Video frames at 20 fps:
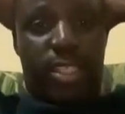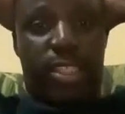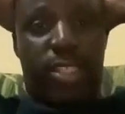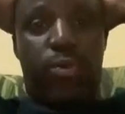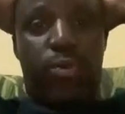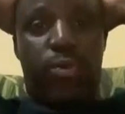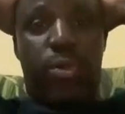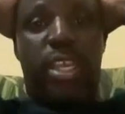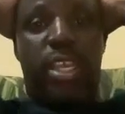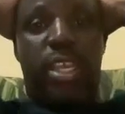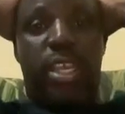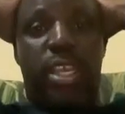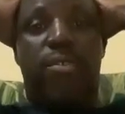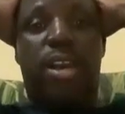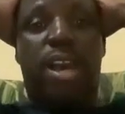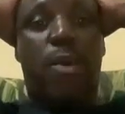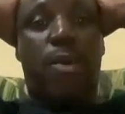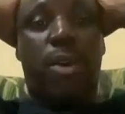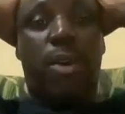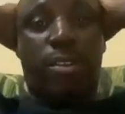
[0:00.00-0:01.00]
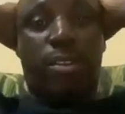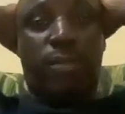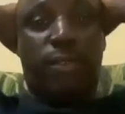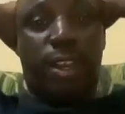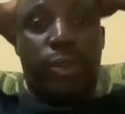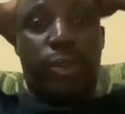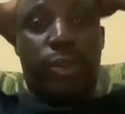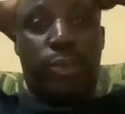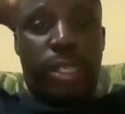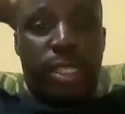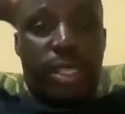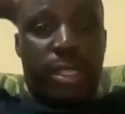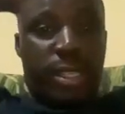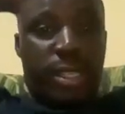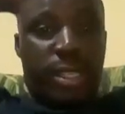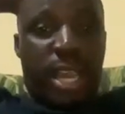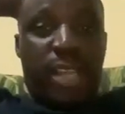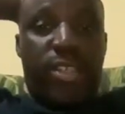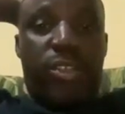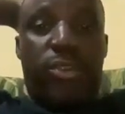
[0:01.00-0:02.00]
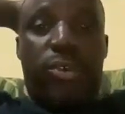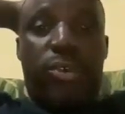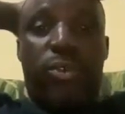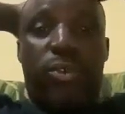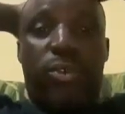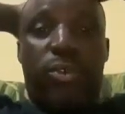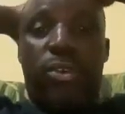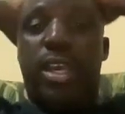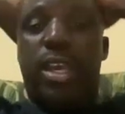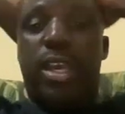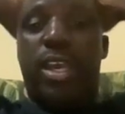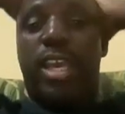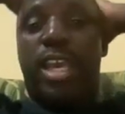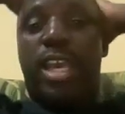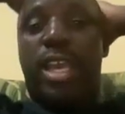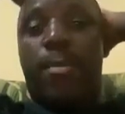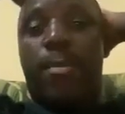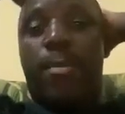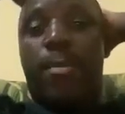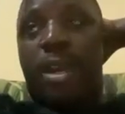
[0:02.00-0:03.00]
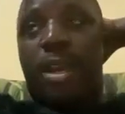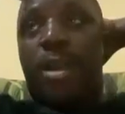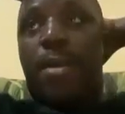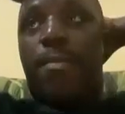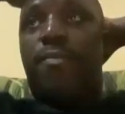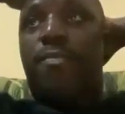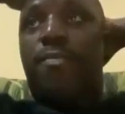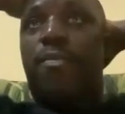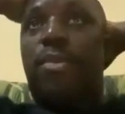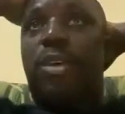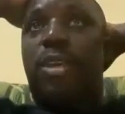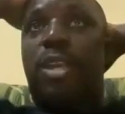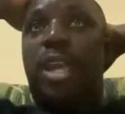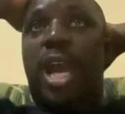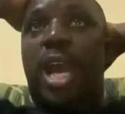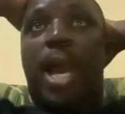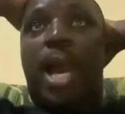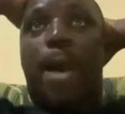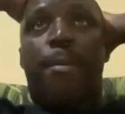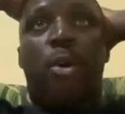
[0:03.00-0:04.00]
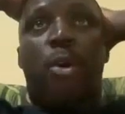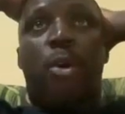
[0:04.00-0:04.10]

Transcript: And this is how I refer to it in the article. A